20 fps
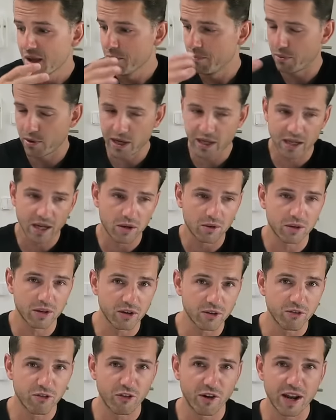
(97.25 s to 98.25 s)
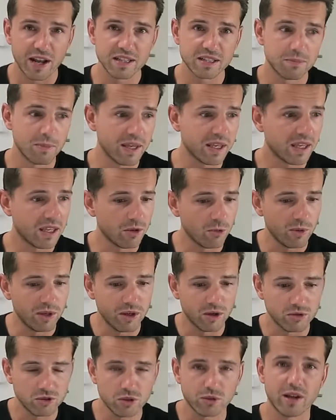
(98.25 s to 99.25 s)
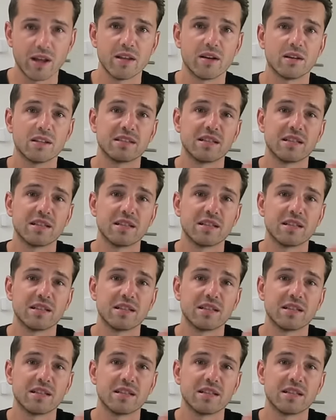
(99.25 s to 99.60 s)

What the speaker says: prank our girlfriends, making video together,